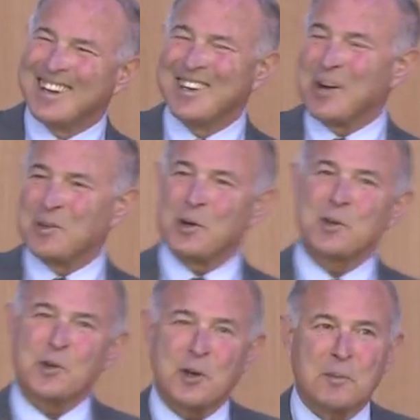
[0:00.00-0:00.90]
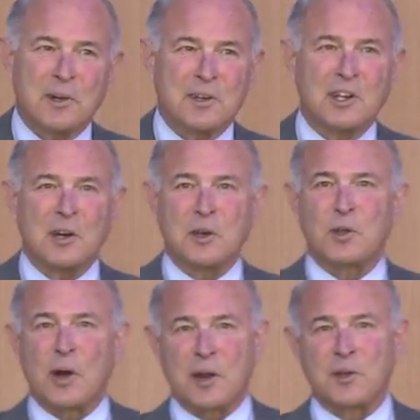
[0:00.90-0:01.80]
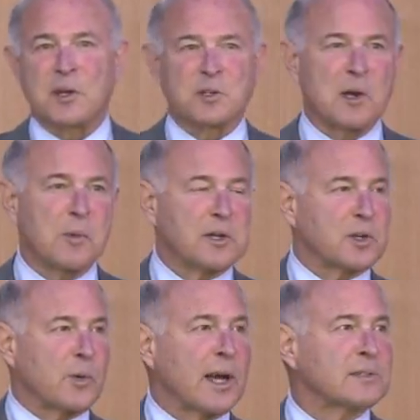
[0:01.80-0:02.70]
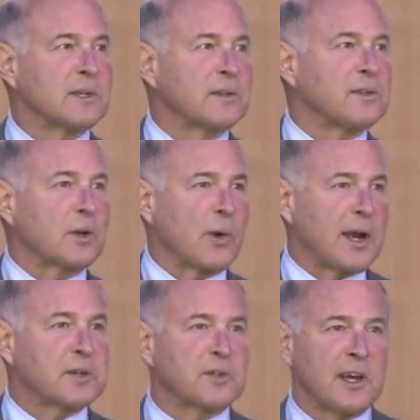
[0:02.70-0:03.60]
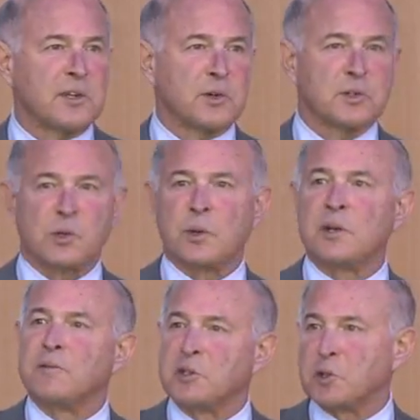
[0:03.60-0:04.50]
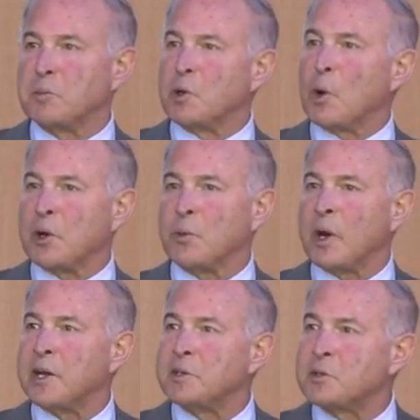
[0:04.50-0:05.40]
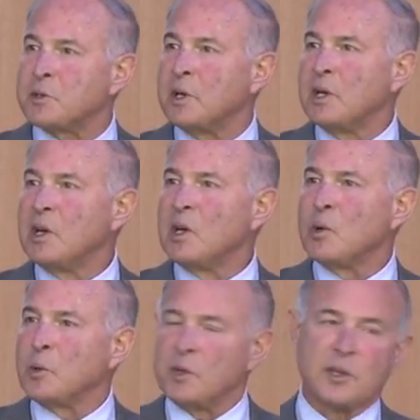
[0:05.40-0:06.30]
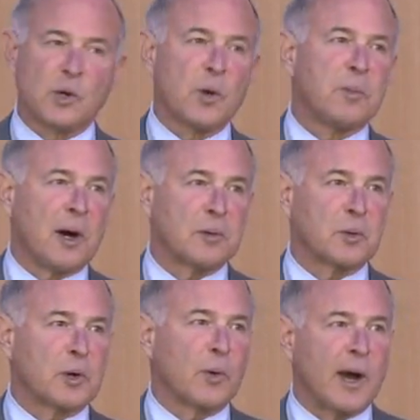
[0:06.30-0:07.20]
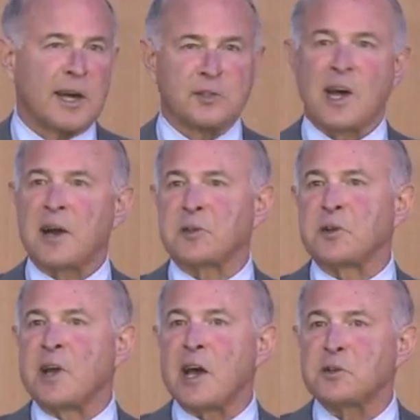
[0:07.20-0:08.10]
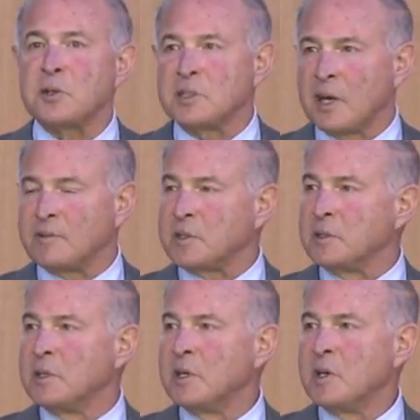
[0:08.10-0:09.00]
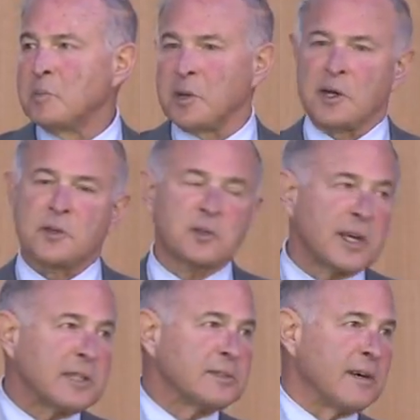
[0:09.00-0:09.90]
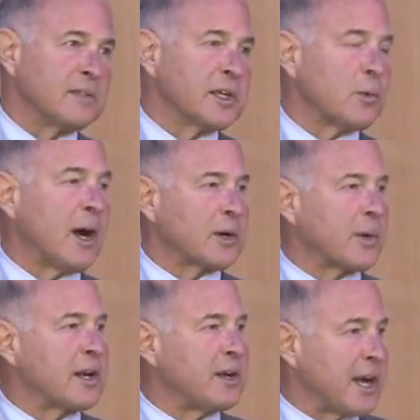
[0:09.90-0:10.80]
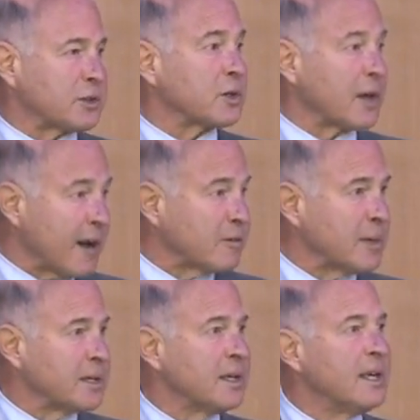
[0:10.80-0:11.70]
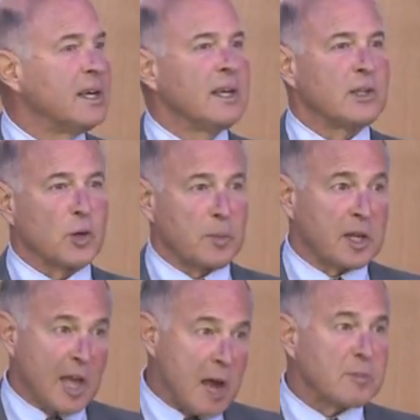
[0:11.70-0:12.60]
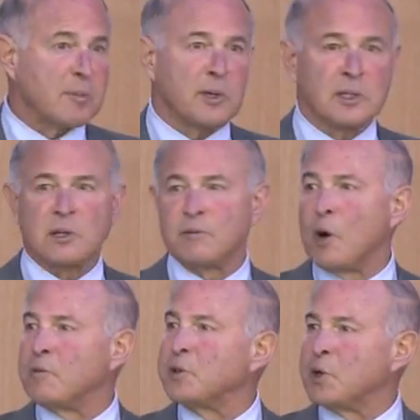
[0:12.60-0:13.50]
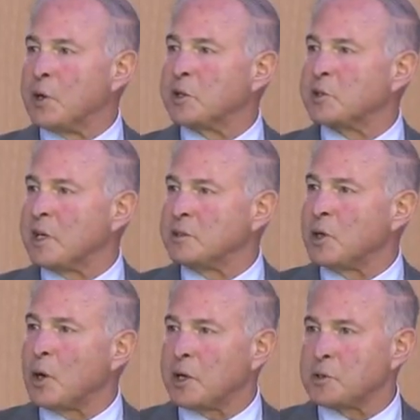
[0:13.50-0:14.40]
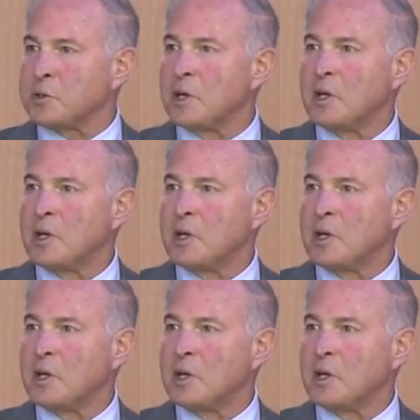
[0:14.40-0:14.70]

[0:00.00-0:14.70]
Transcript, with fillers: you know, with your theory, but you know, he thought, I think in some ways correctly, that the greatest dangers to individual minority rights within the republic would arise not at the national level, but at the state level. And he wanted to create a national government that would be capable of overturning state laws,